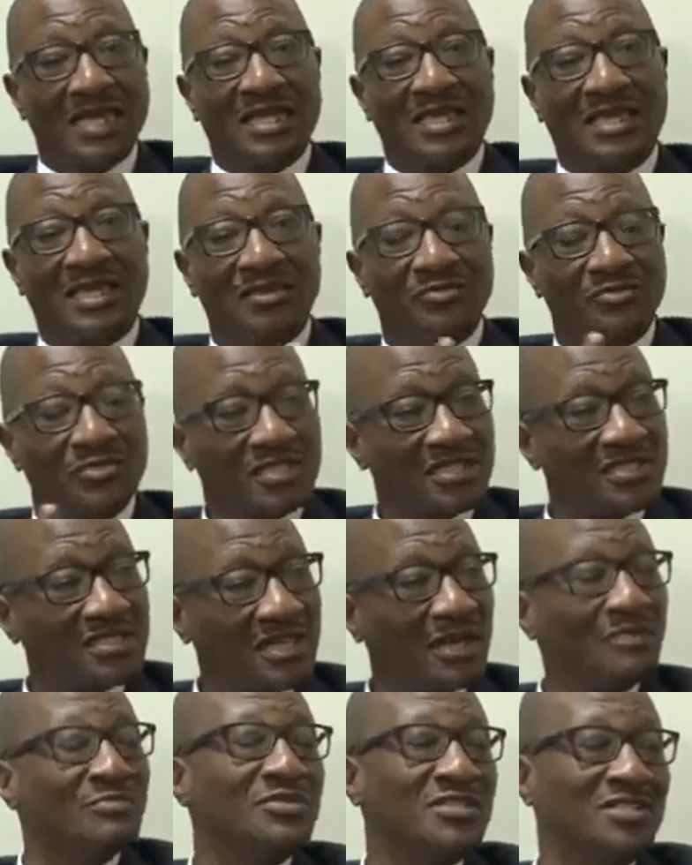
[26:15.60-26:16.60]
gives
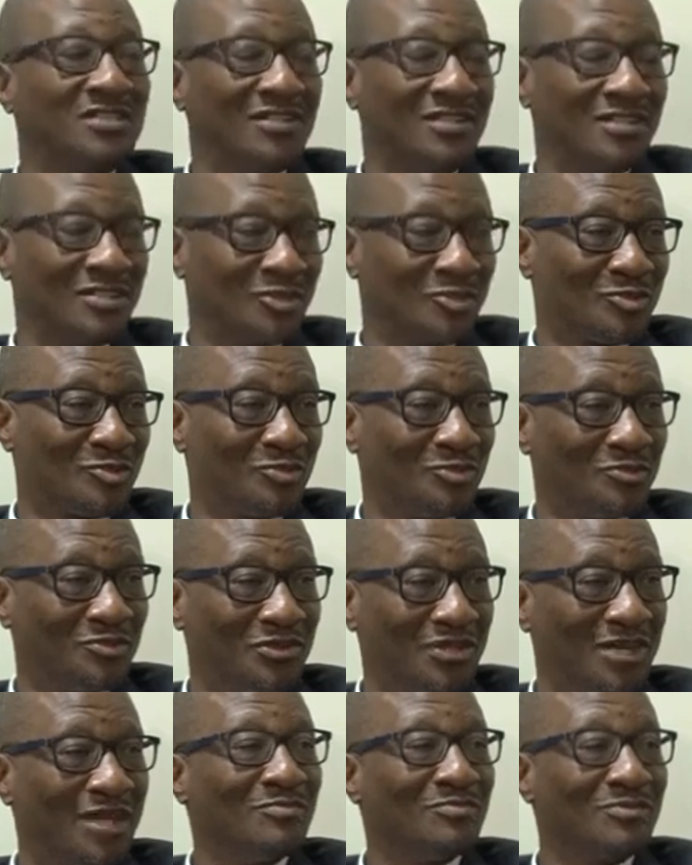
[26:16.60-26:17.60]
subsidy
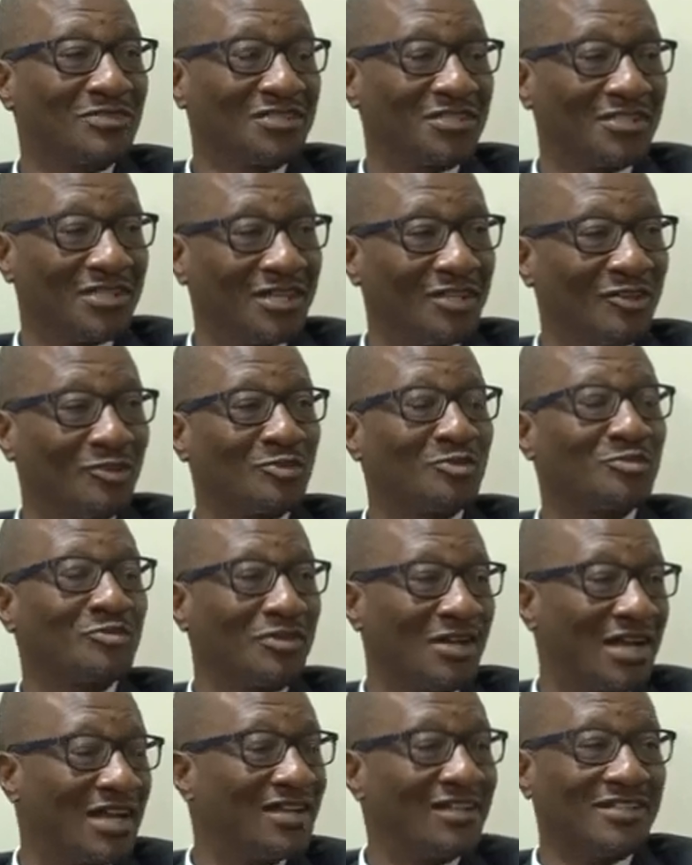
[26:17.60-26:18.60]
to MCL to
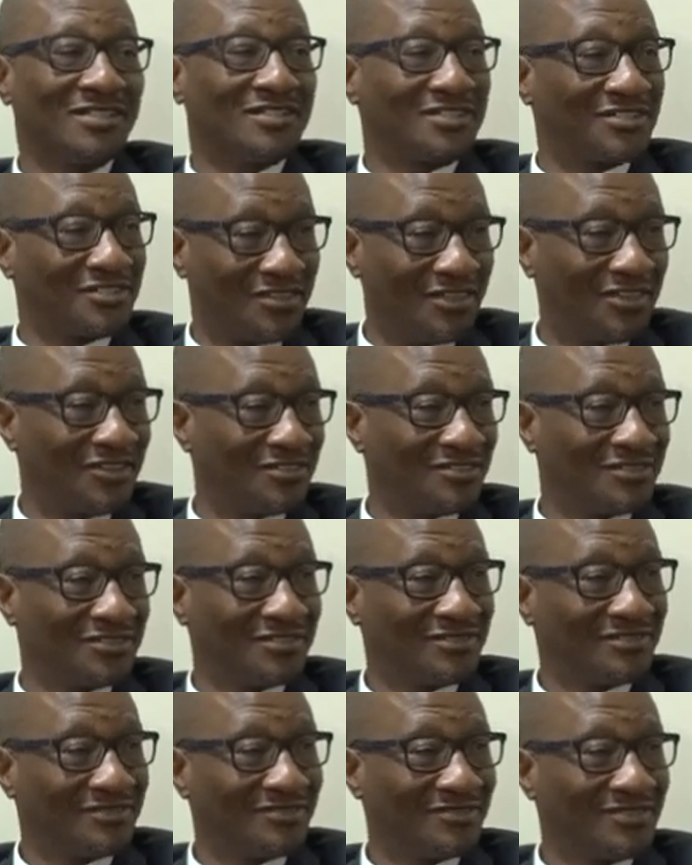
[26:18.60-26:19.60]
run its
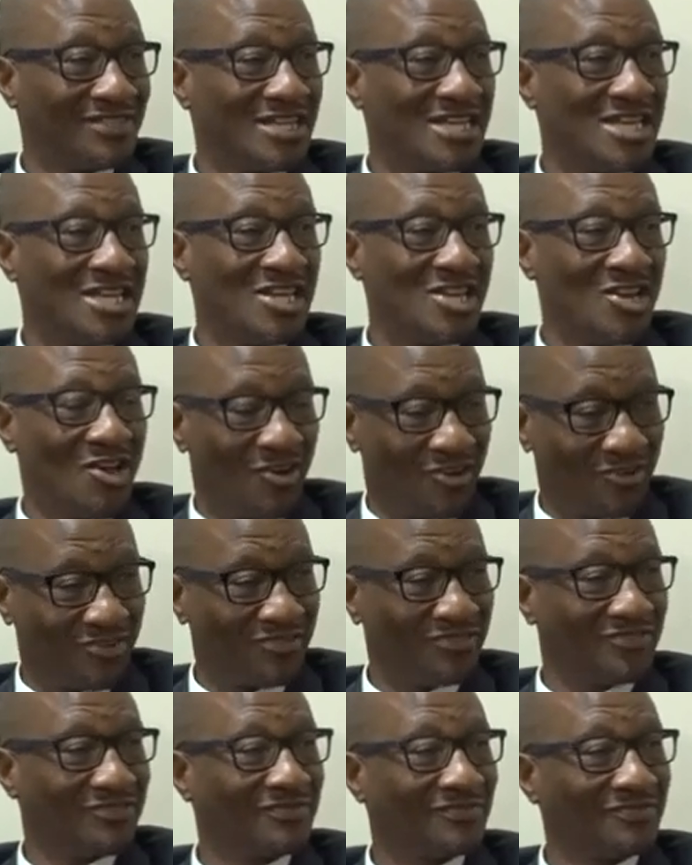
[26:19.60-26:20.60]
things. No.
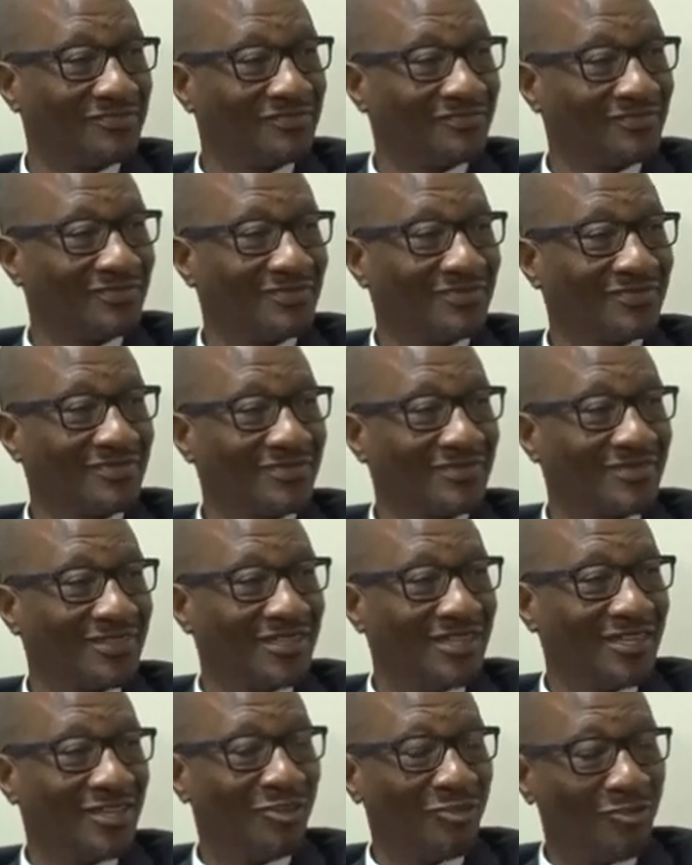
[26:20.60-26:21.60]

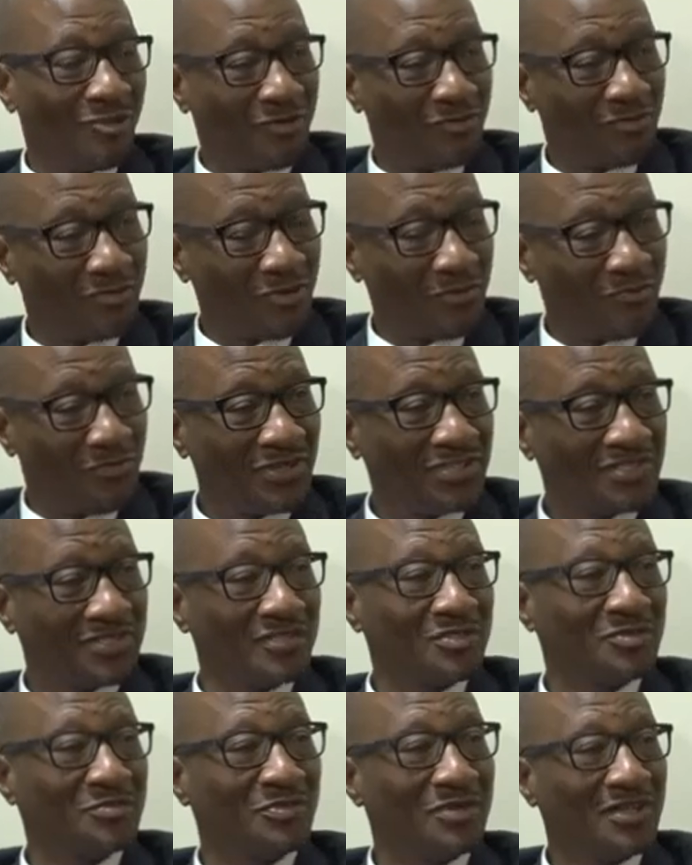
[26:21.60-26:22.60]
You have your
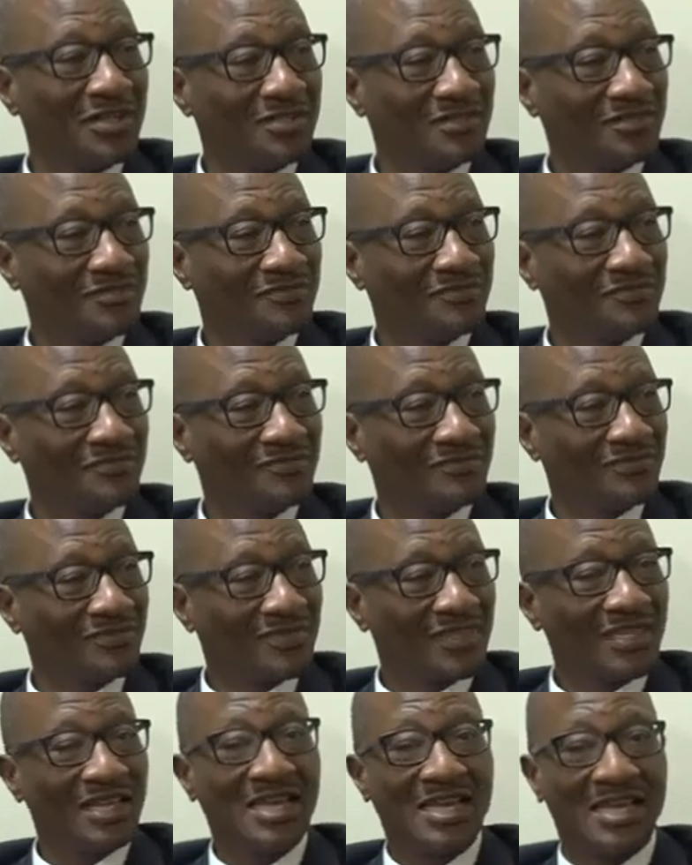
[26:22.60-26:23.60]
business plan,
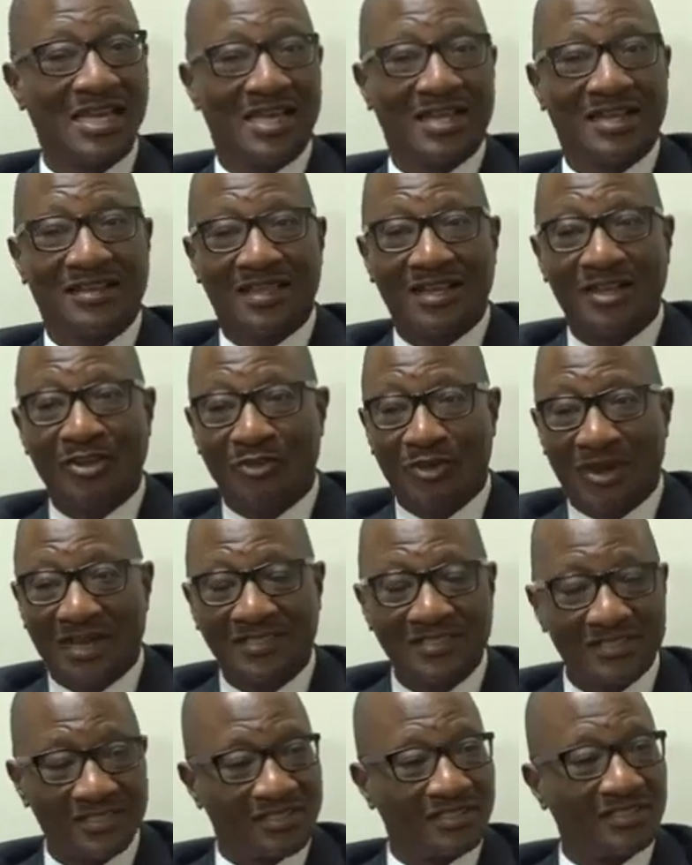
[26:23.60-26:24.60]
and then you
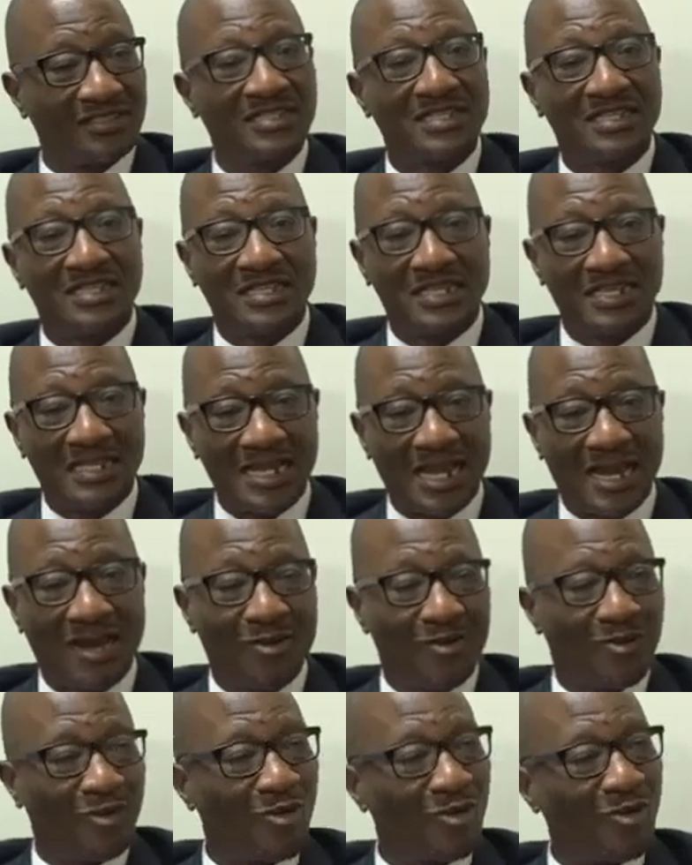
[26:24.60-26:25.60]
ask it,
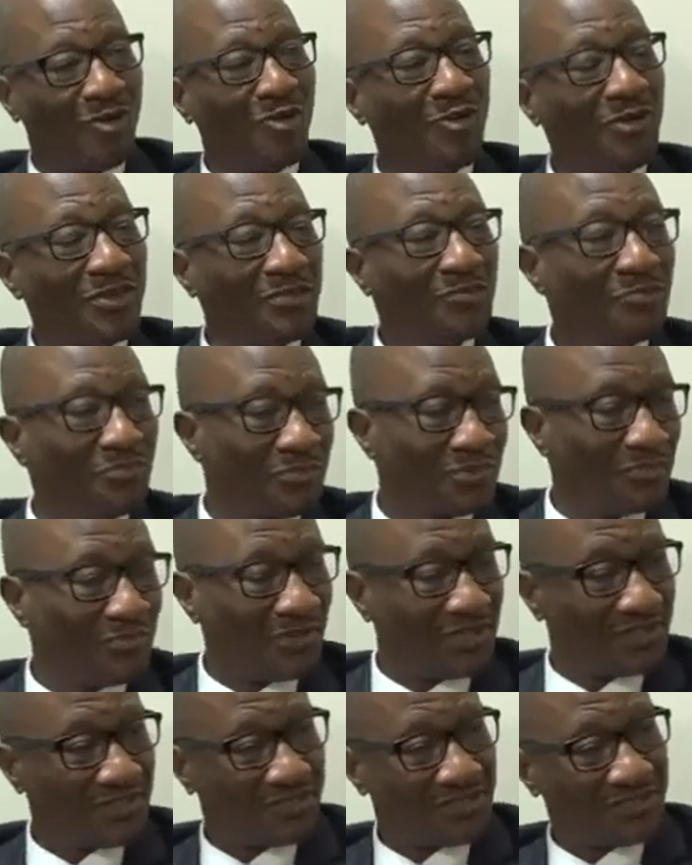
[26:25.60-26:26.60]
now go
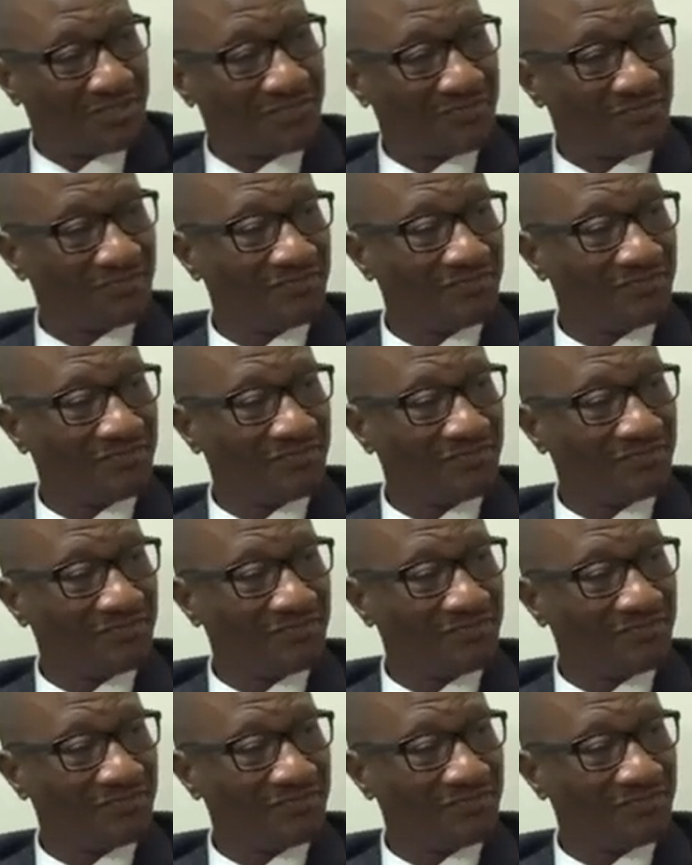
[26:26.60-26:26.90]
implement.